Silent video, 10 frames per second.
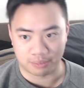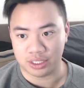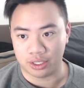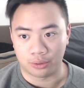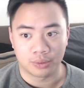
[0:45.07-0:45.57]

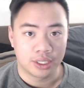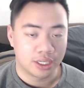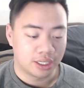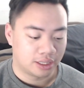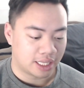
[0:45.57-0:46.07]
So
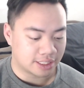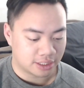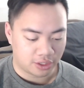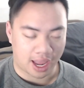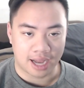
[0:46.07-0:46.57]
let's
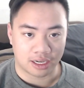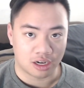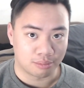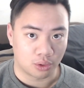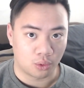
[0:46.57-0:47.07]
look at
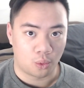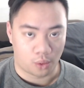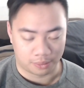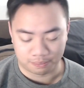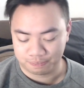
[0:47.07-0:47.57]
number
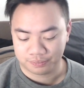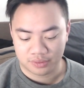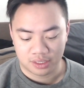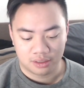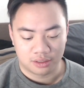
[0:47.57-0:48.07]
one.
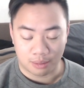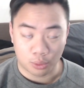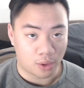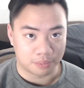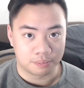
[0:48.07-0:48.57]
Number
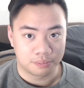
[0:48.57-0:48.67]
one,